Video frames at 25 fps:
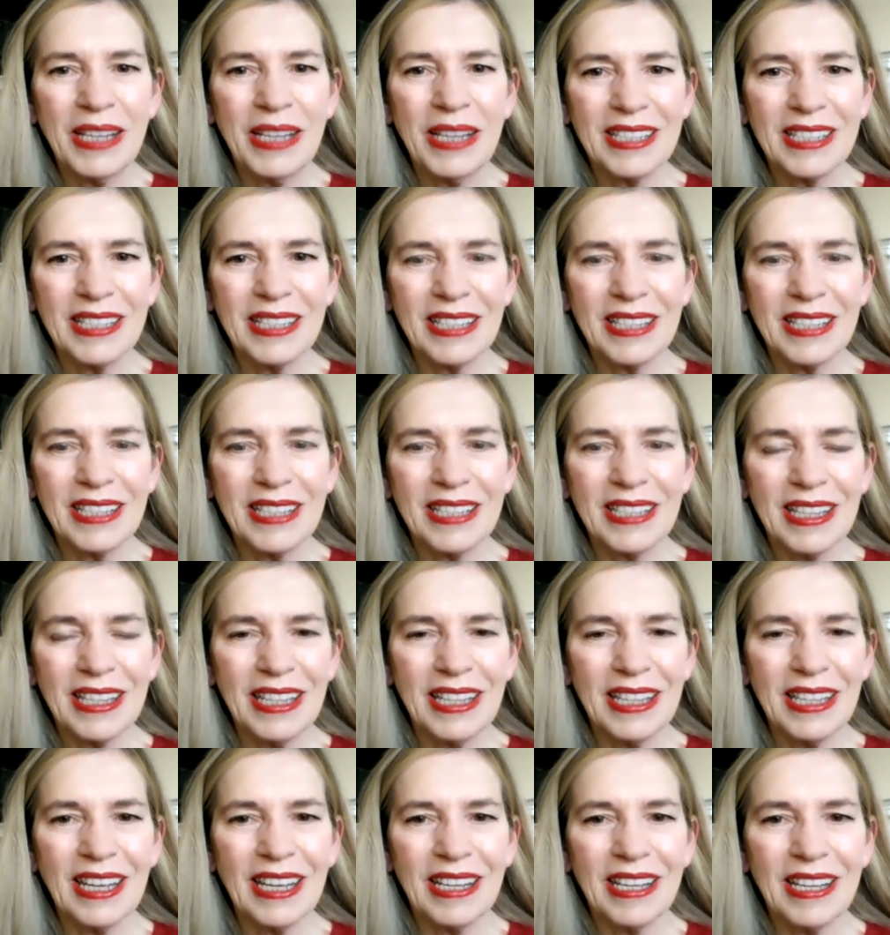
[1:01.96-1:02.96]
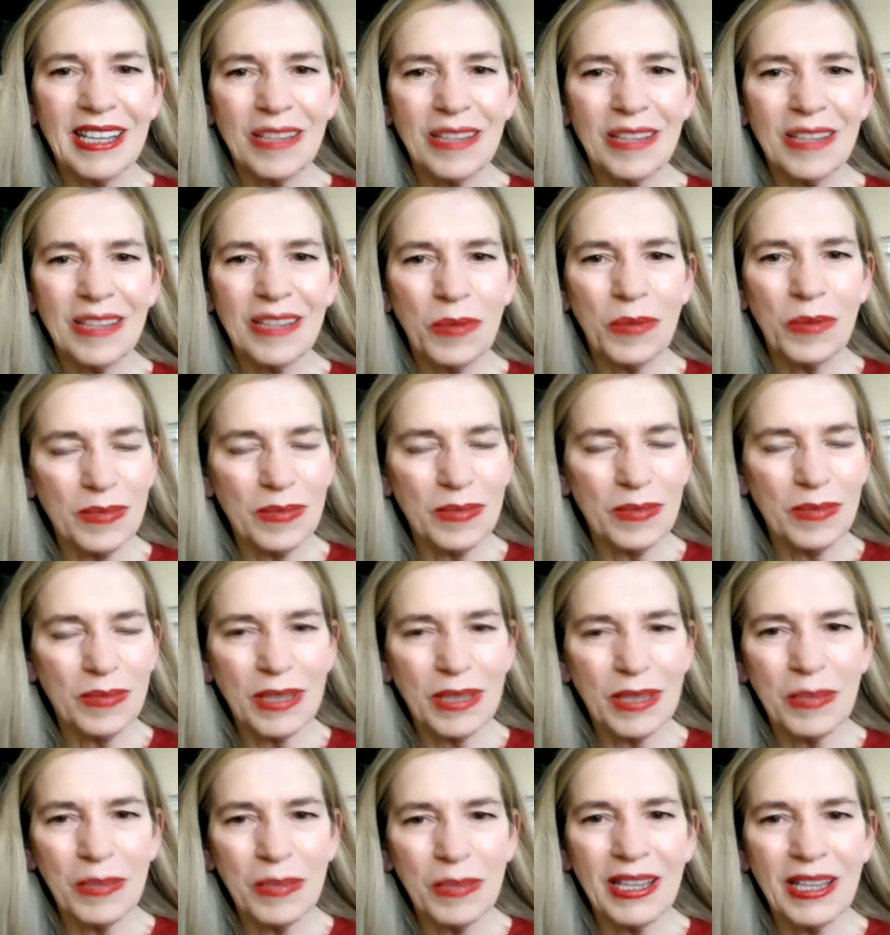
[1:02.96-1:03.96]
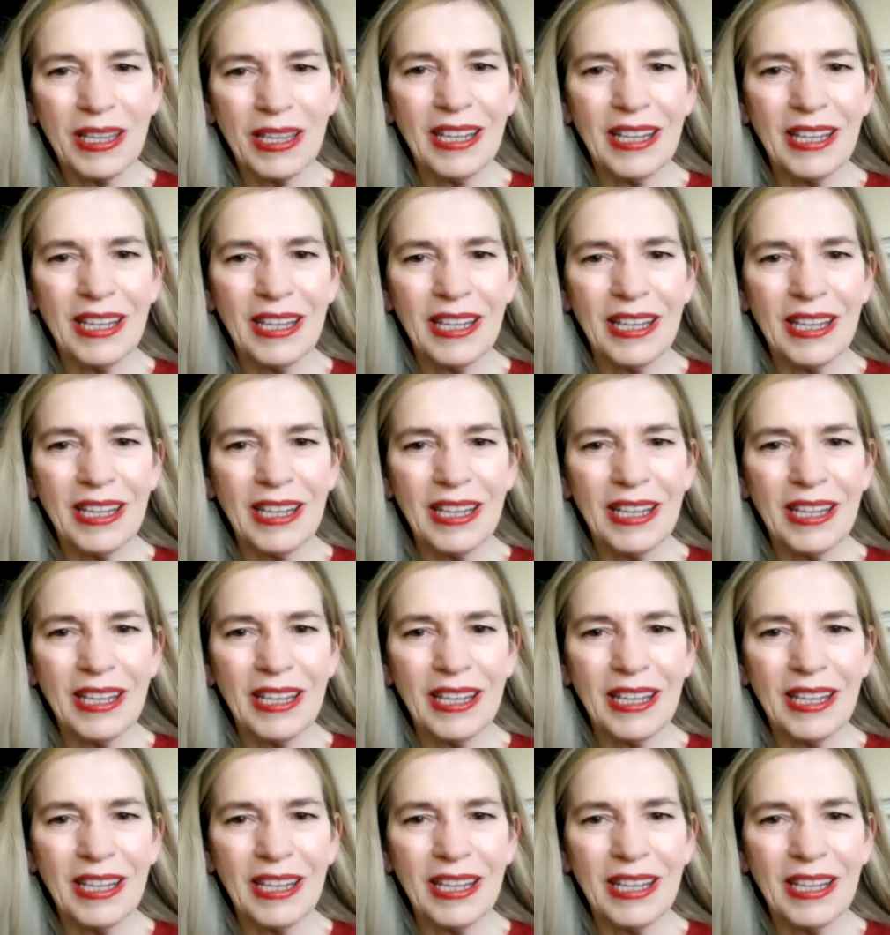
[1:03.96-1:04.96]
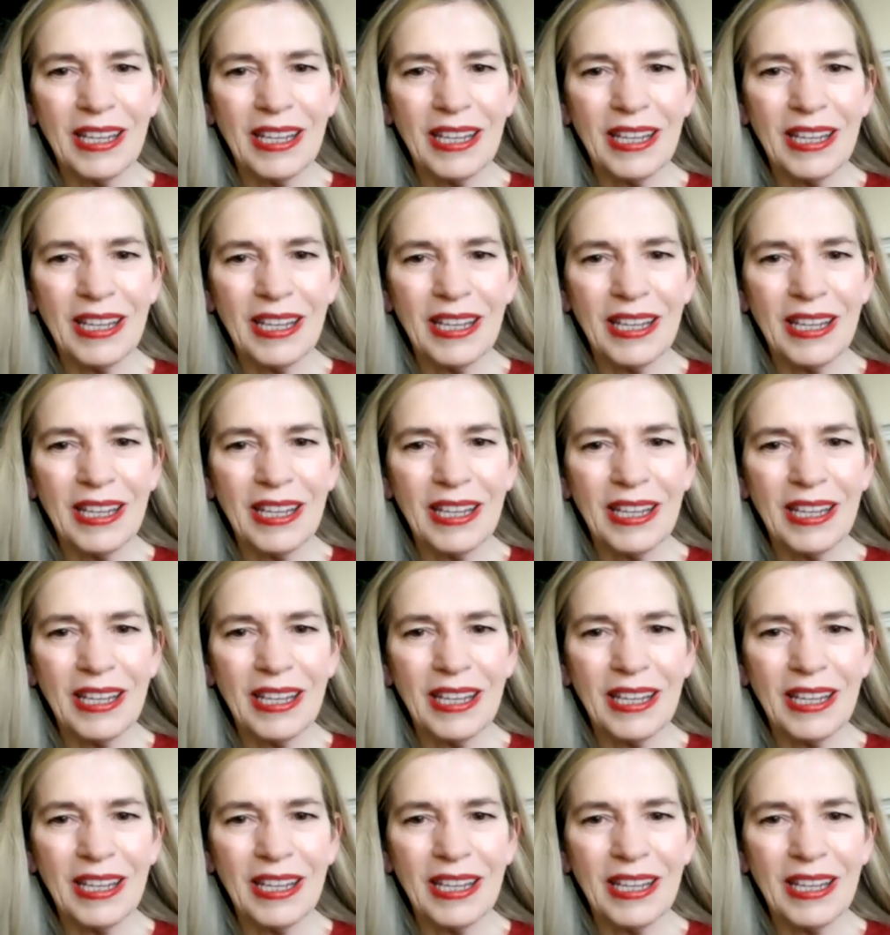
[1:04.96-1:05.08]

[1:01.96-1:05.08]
because I think some of these